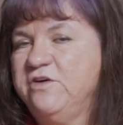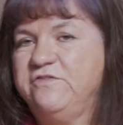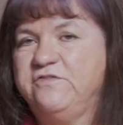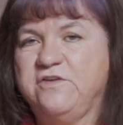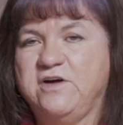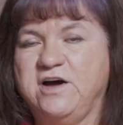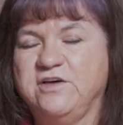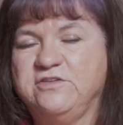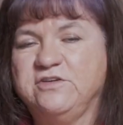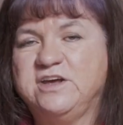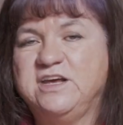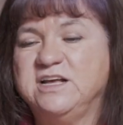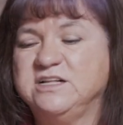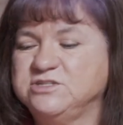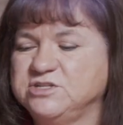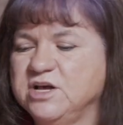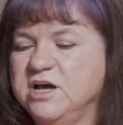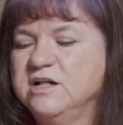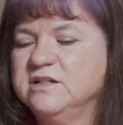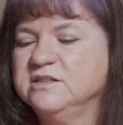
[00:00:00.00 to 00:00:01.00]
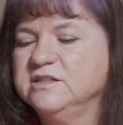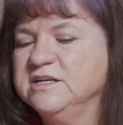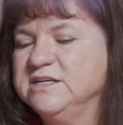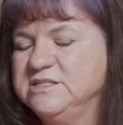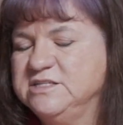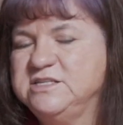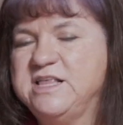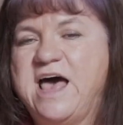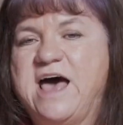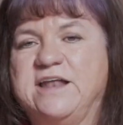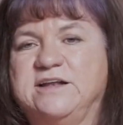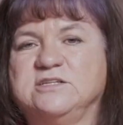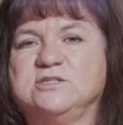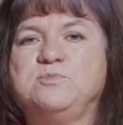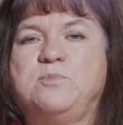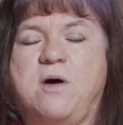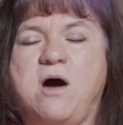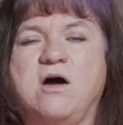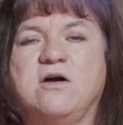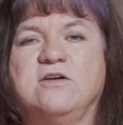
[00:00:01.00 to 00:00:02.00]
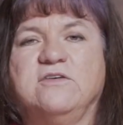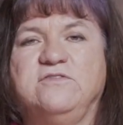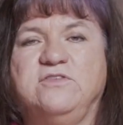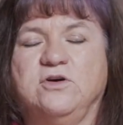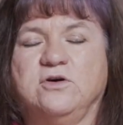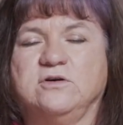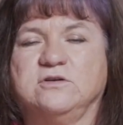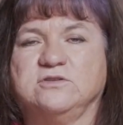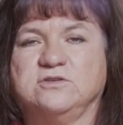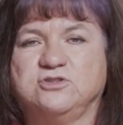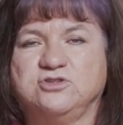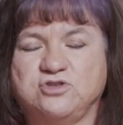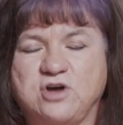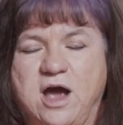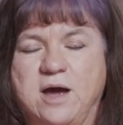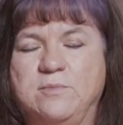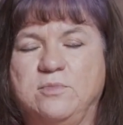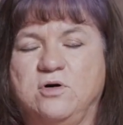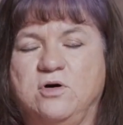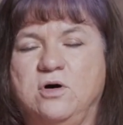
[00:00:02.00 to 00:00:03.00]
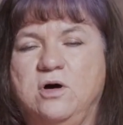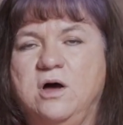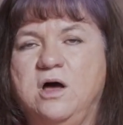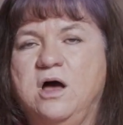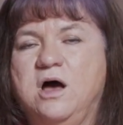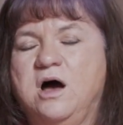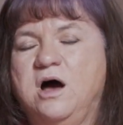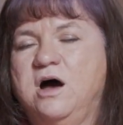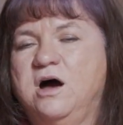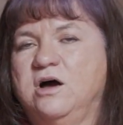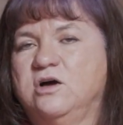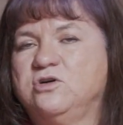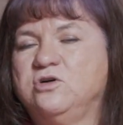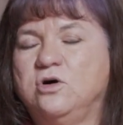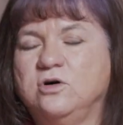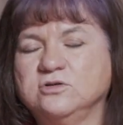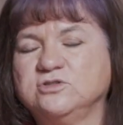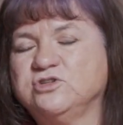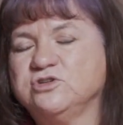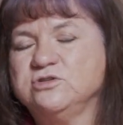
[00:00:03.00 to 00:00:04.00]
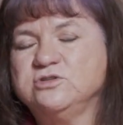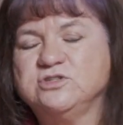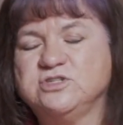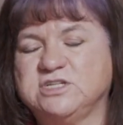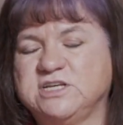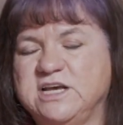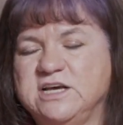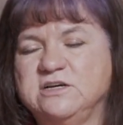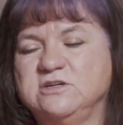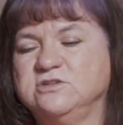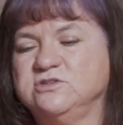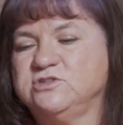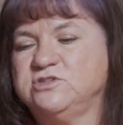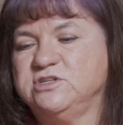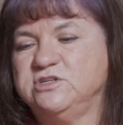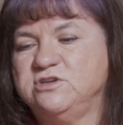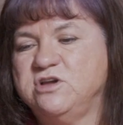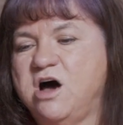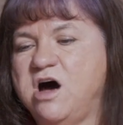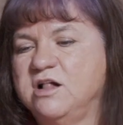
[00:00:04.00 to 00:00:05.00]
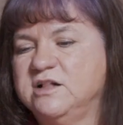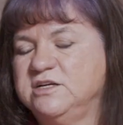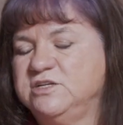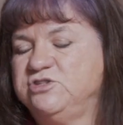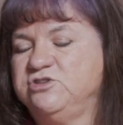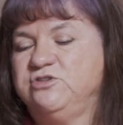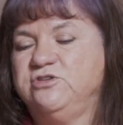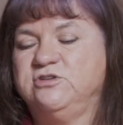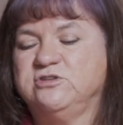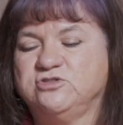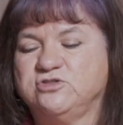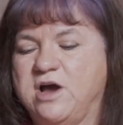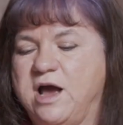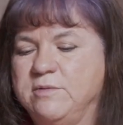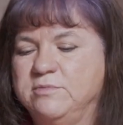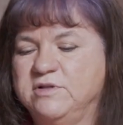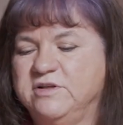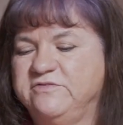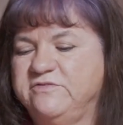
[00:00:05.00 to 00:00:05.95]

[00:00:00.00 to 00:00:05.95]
or for other kids, list that as part of your tribal cultural skills and knowledge or your tribal